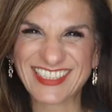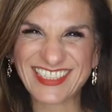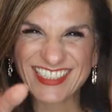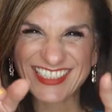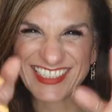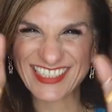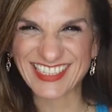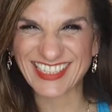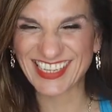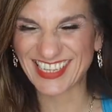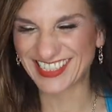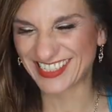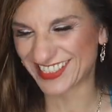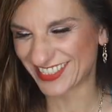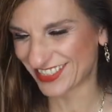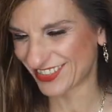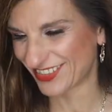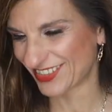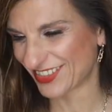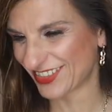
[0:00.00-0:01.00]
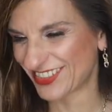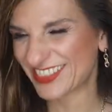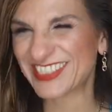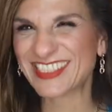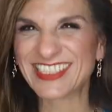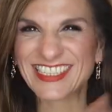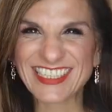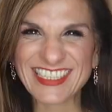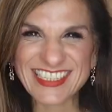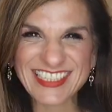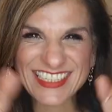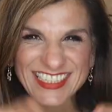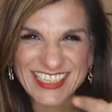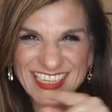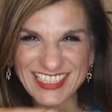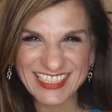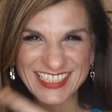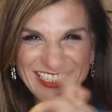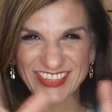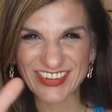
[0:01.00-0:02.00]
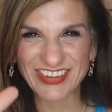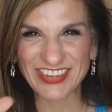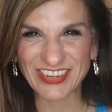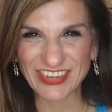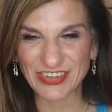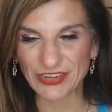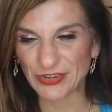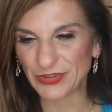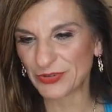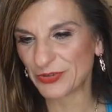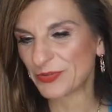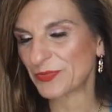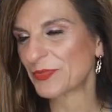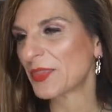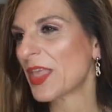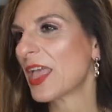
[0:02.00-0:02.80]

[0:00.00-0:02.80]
Just in case you don't know. Just in case you're new.